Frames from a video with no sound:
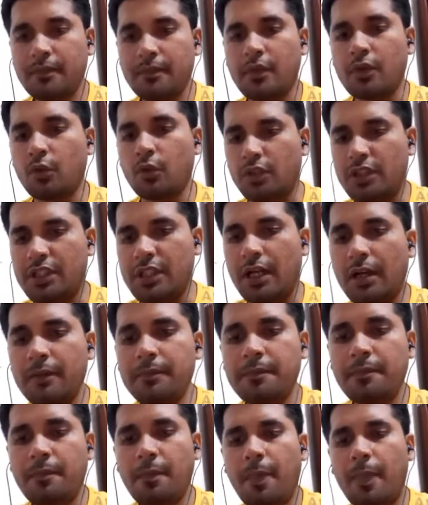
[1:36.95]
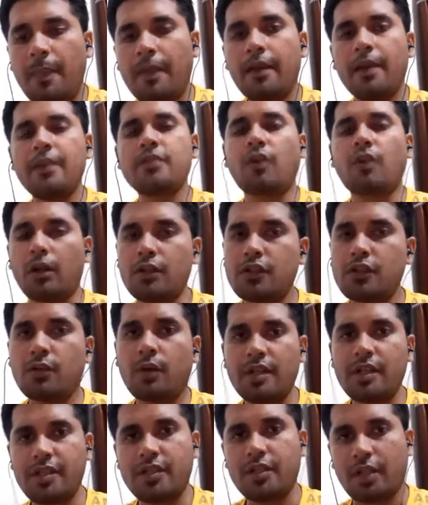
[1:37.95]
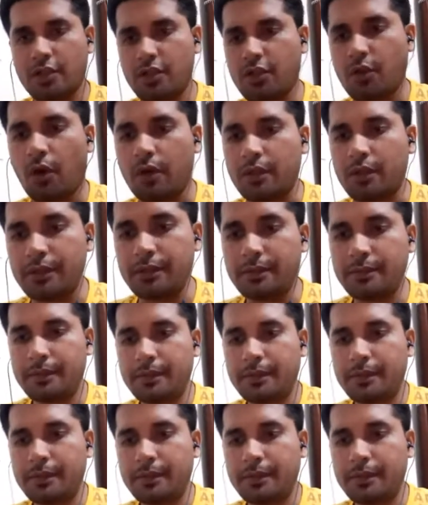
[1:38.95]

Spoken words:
Nodia. He's also a research scholar,